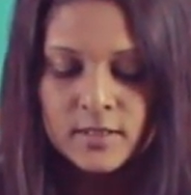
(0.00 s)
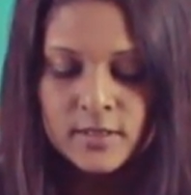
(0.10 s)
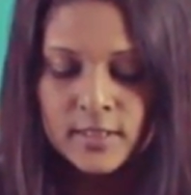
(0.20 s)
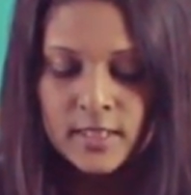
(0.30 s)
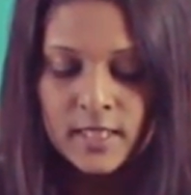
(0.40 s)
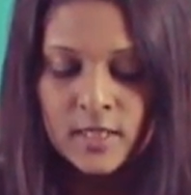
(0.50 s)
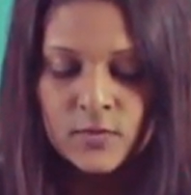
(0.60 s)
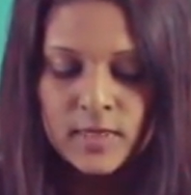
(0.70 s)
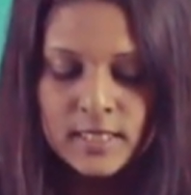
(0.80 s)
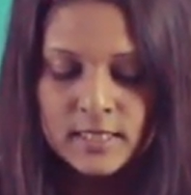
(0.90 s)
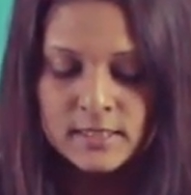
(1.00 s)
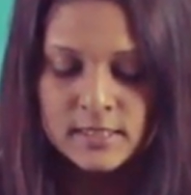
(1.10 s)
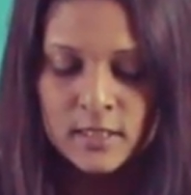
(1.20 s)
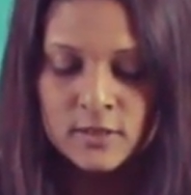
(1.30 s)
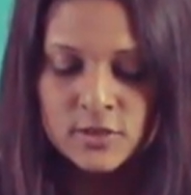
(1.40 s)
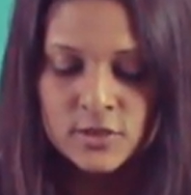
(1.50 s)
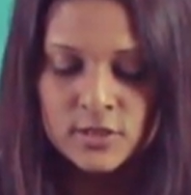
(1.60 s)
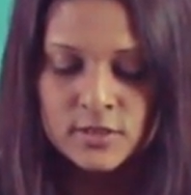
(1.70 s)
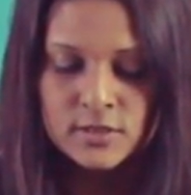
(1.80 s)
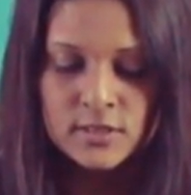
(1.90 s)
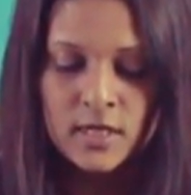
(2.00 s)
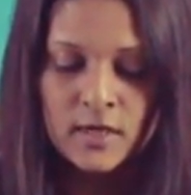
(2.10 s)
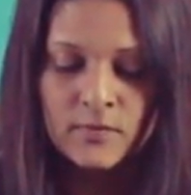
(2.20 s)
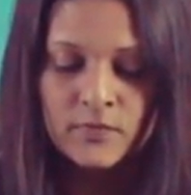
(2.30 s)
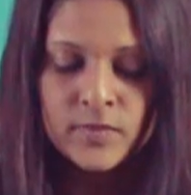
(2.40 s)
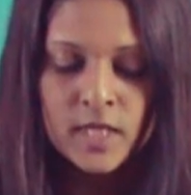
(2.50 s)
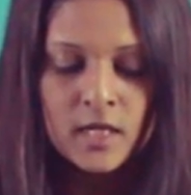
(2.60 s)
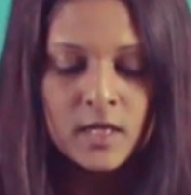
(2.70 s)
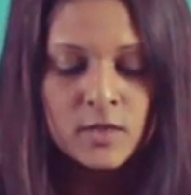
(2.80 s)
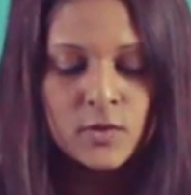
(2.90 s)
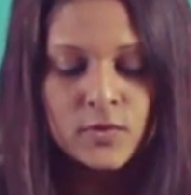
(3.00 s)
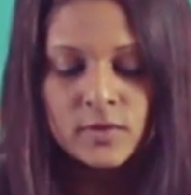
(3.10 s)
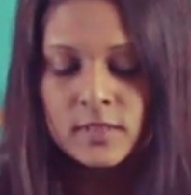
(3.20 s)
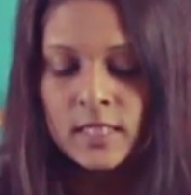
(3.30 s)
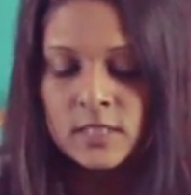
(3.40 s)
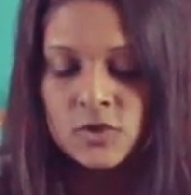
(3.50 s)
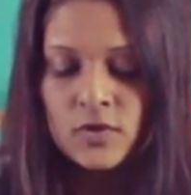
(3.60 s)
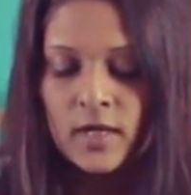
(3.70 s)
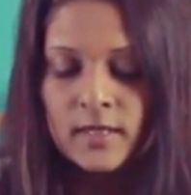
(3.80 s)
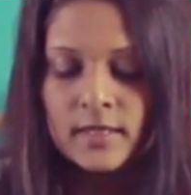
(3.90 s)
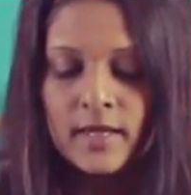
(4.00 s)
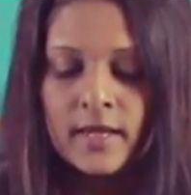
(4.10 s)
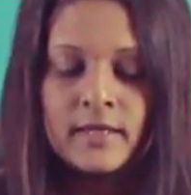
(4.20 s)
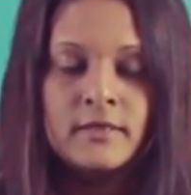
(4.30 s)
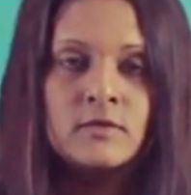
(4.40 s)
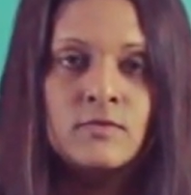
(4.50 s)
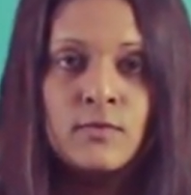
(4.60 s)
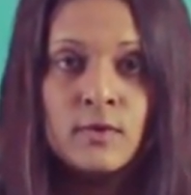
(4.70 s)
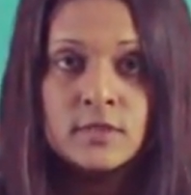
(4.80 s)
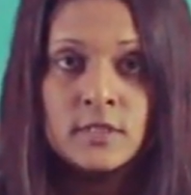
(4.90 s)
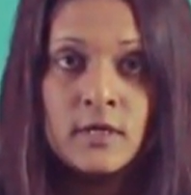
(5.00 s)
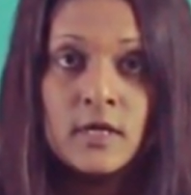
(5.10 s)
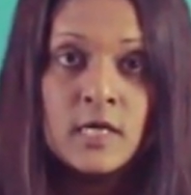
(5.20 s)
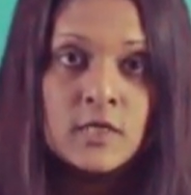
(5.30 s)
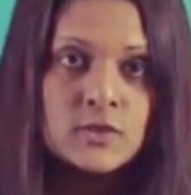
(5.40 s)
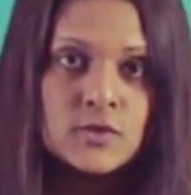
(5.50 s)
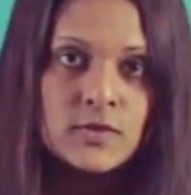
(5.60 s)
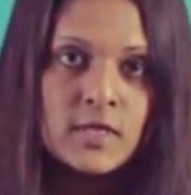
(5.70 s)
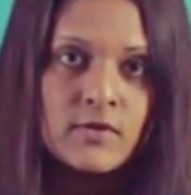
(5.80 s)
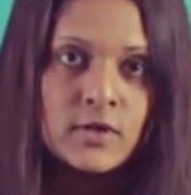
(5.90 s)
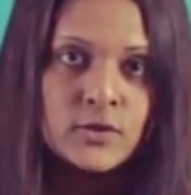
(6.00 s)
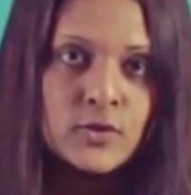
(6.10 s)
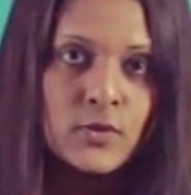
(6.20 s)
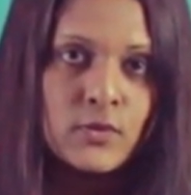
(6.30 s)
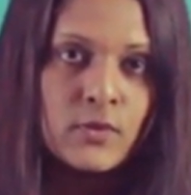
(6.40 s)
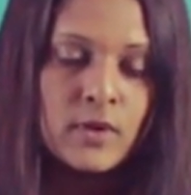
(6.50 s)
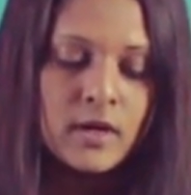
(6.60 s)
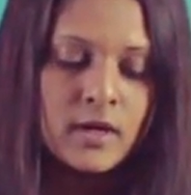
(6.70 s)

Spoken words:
the ingredients are just coconut extract and water. So there are no